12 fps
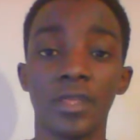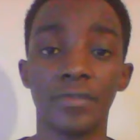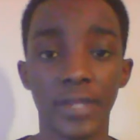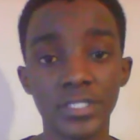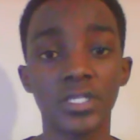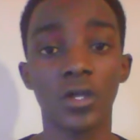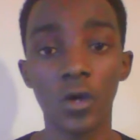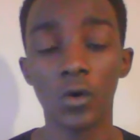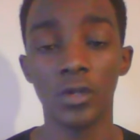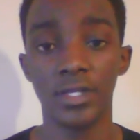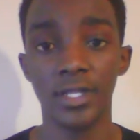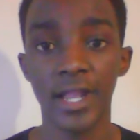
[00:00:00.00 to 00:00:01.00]
That's the
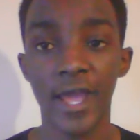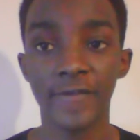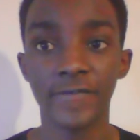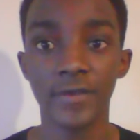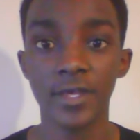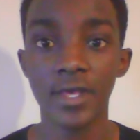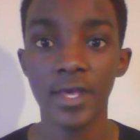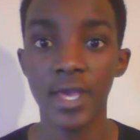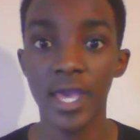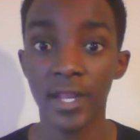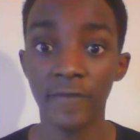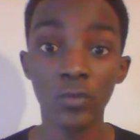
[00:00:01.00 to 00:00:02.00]
goal in life.
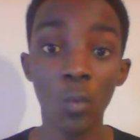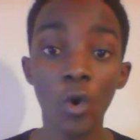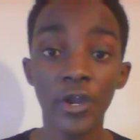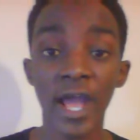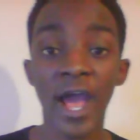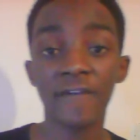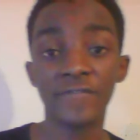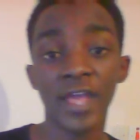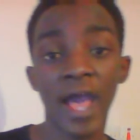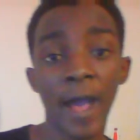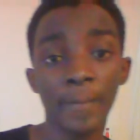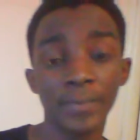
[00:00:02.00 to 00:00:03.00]
And if you want to have
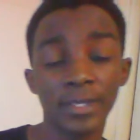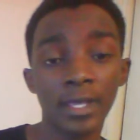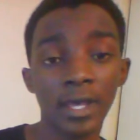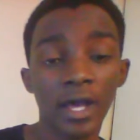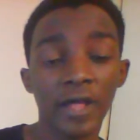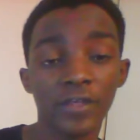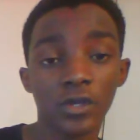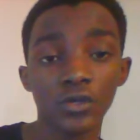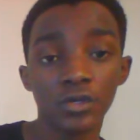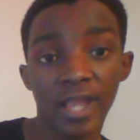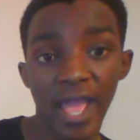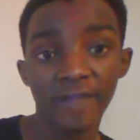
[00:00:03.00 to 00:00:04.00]
the
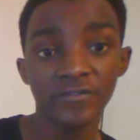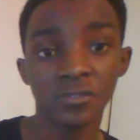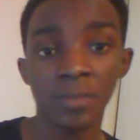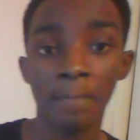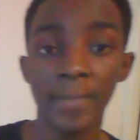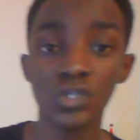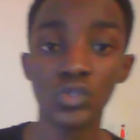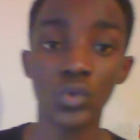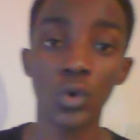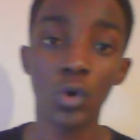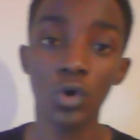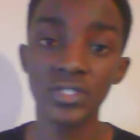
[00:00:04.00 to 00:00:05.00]
good life, as my
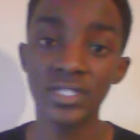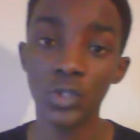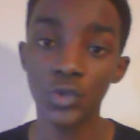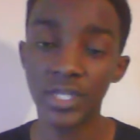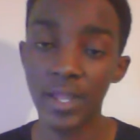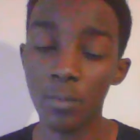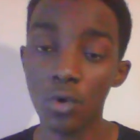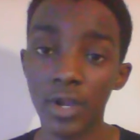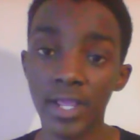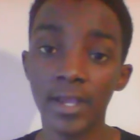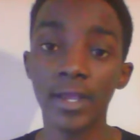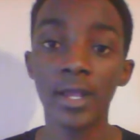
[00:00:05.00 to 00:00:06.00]
mentor calls it,
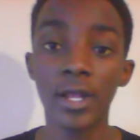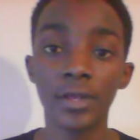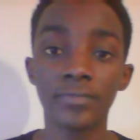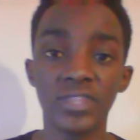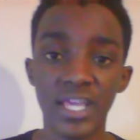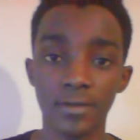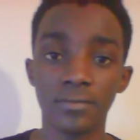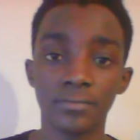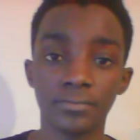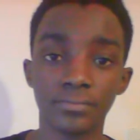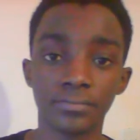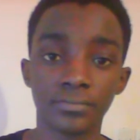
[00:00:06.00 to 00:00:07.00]
eudaimonia, then
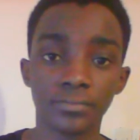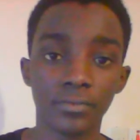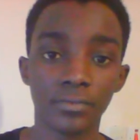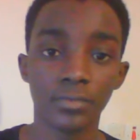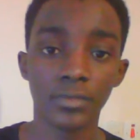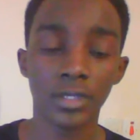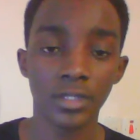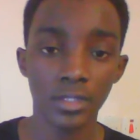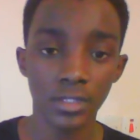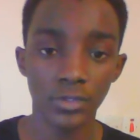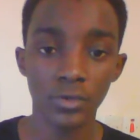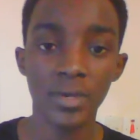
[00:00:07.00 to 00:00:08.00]

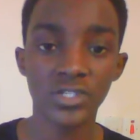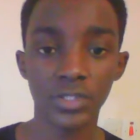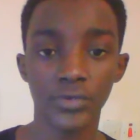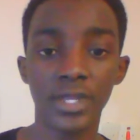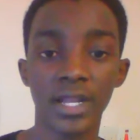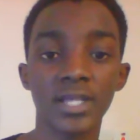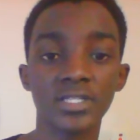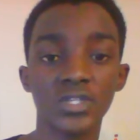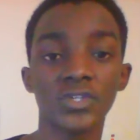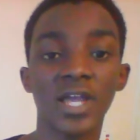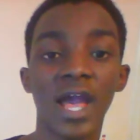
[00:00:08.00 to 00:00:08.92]
you must realize that